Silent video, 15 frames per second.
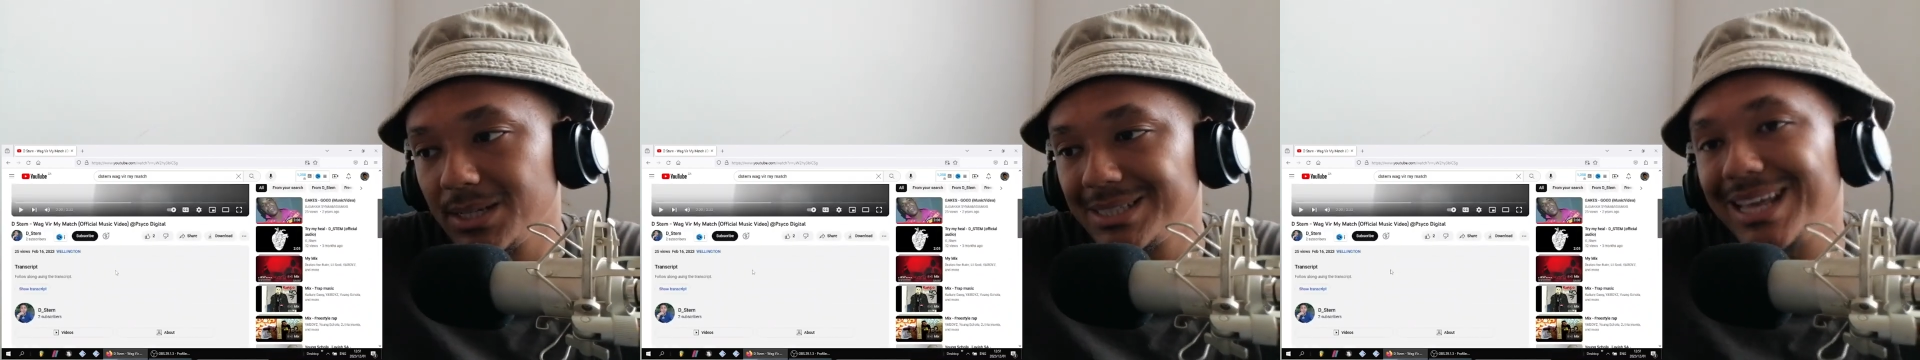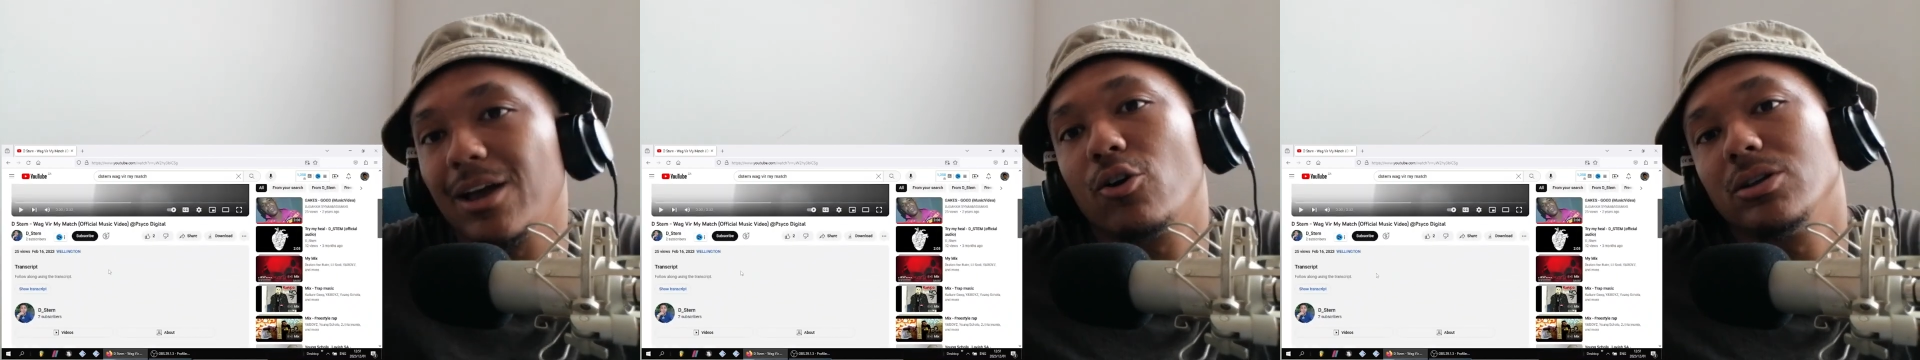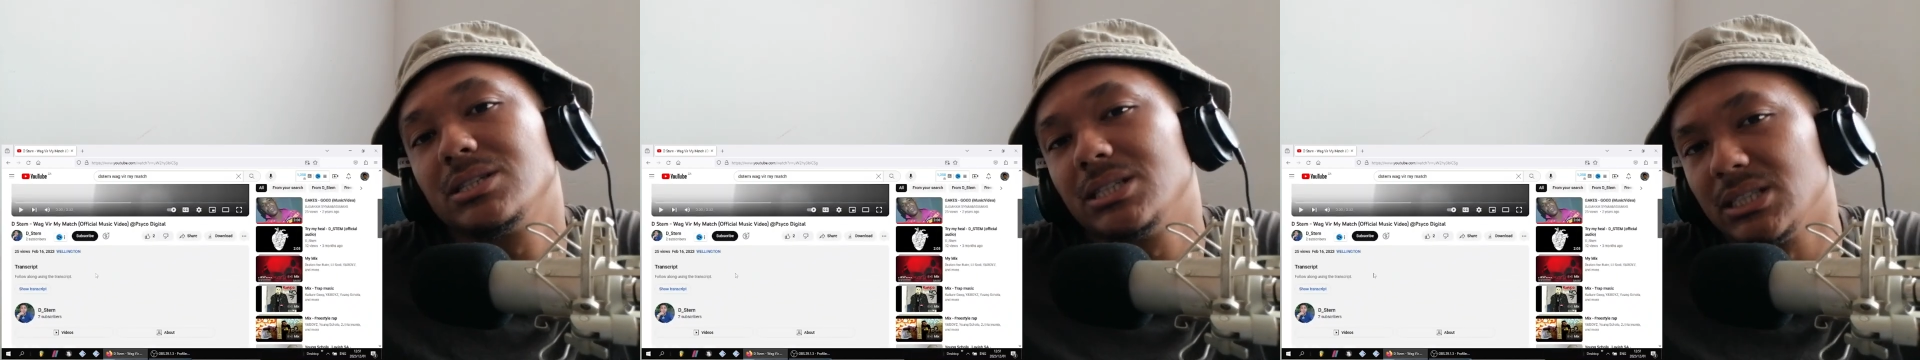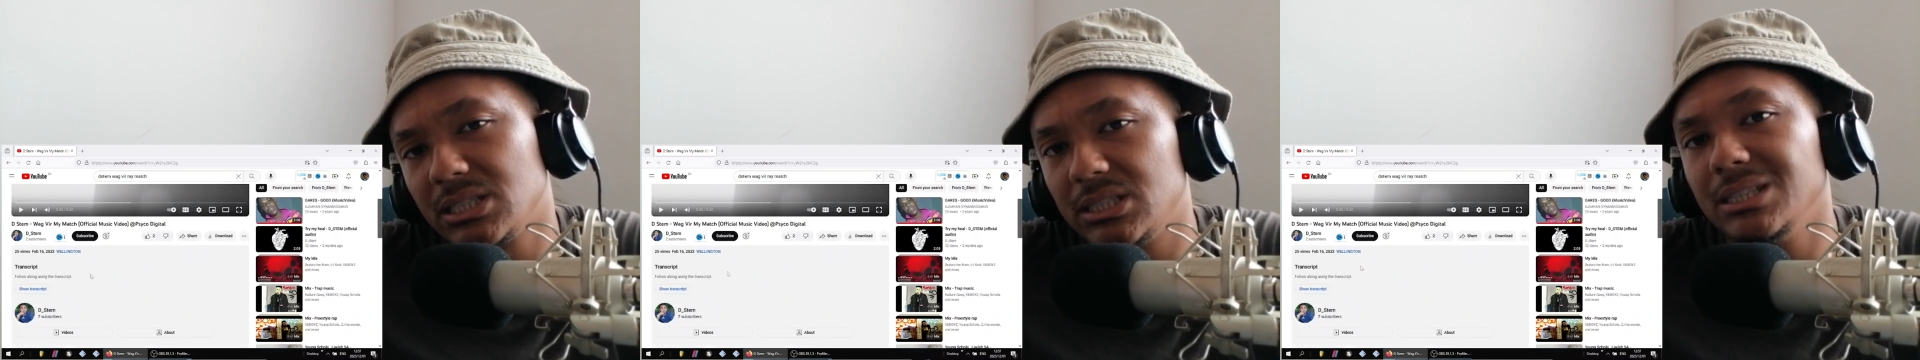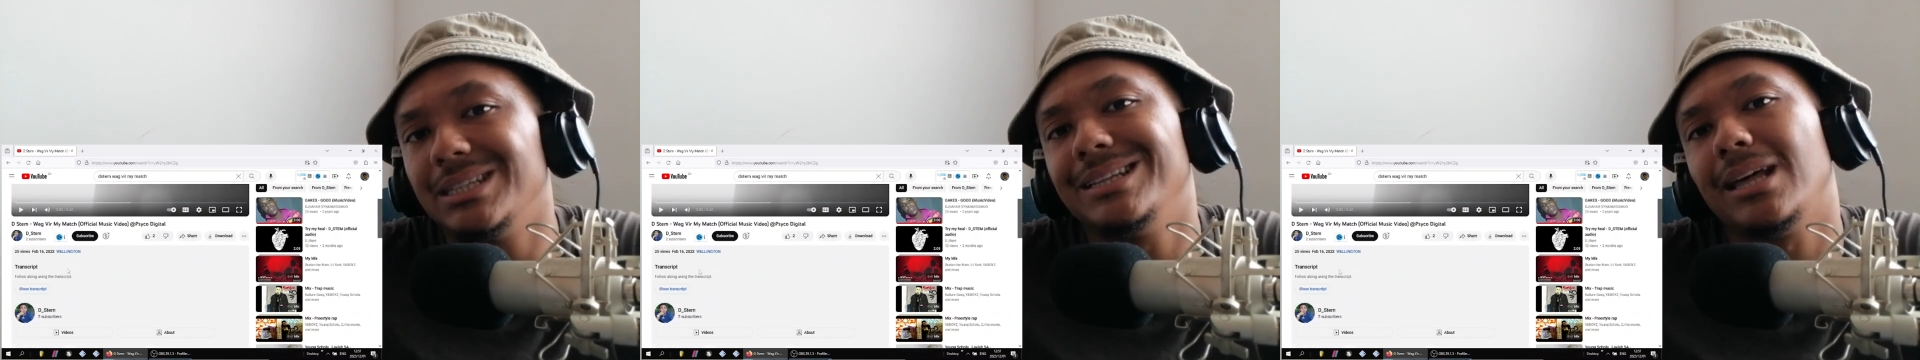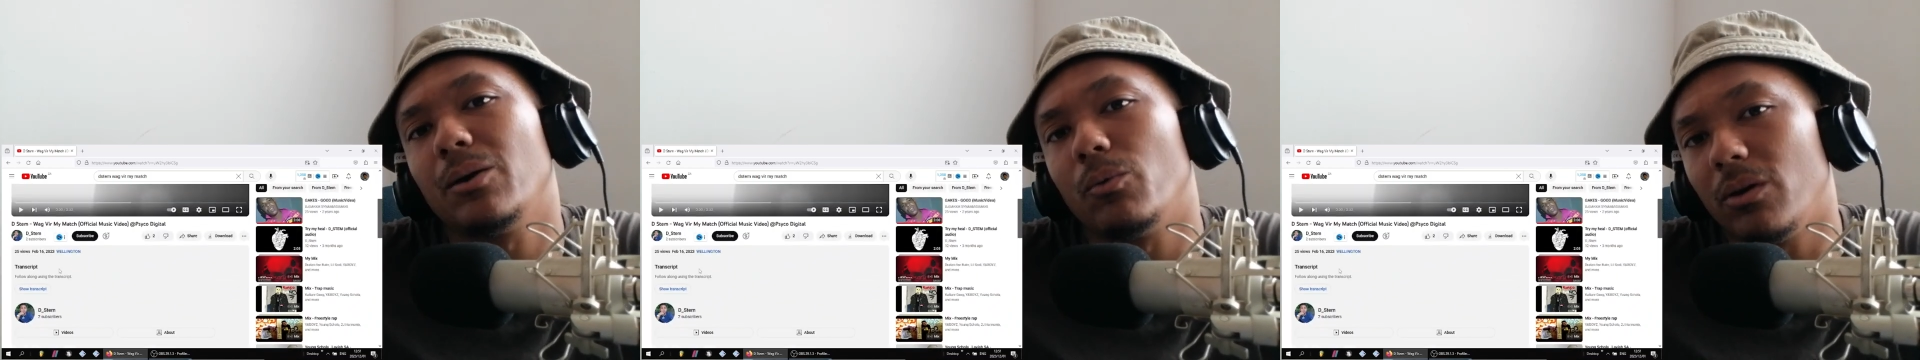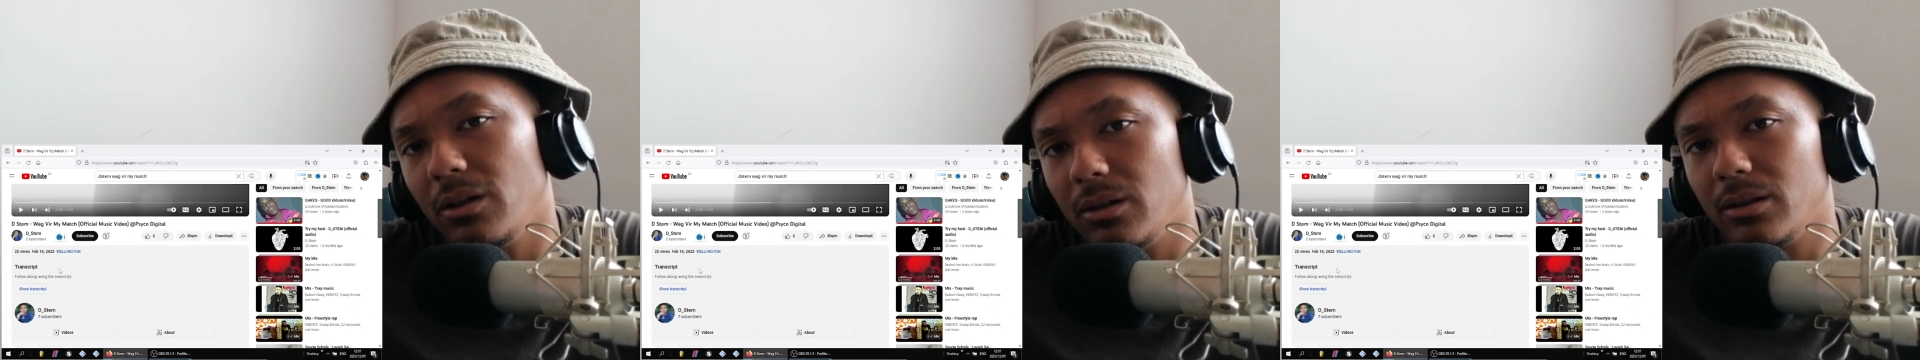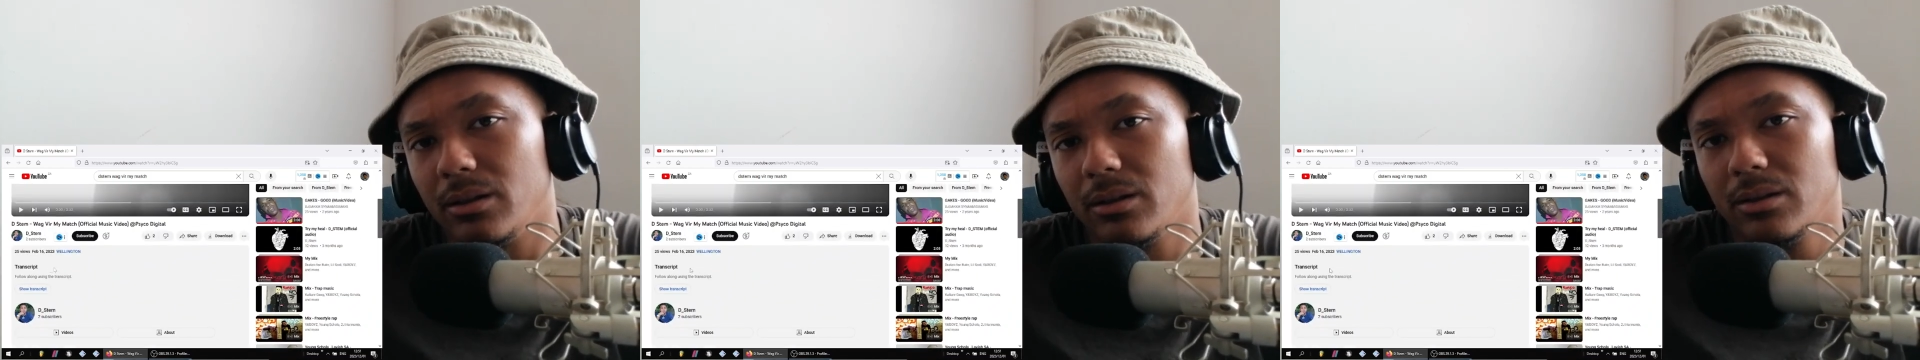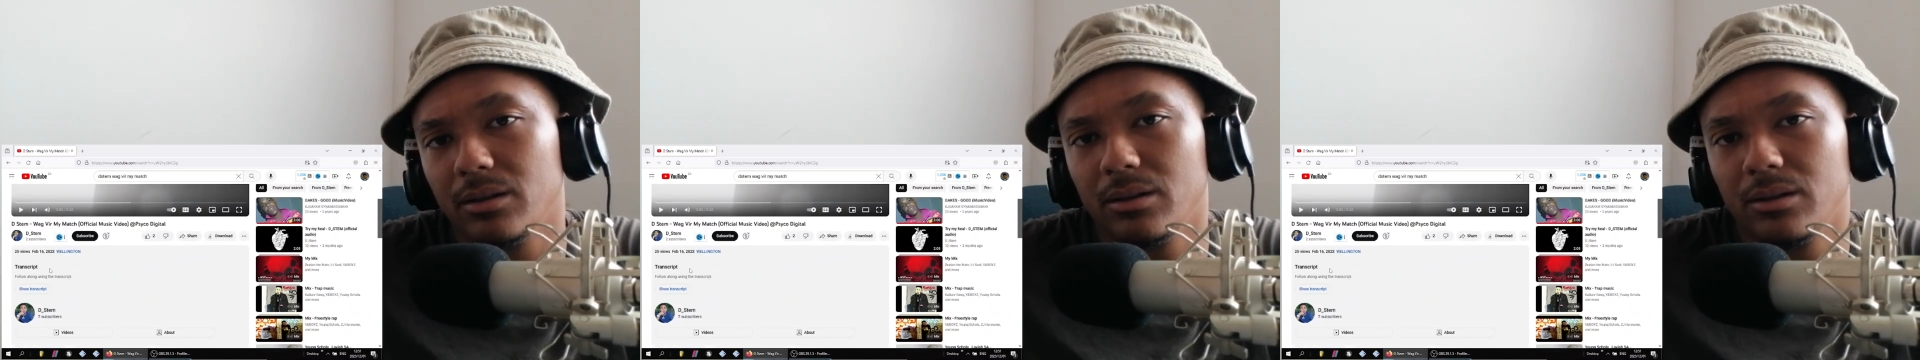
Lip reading: Stay consistent and they will.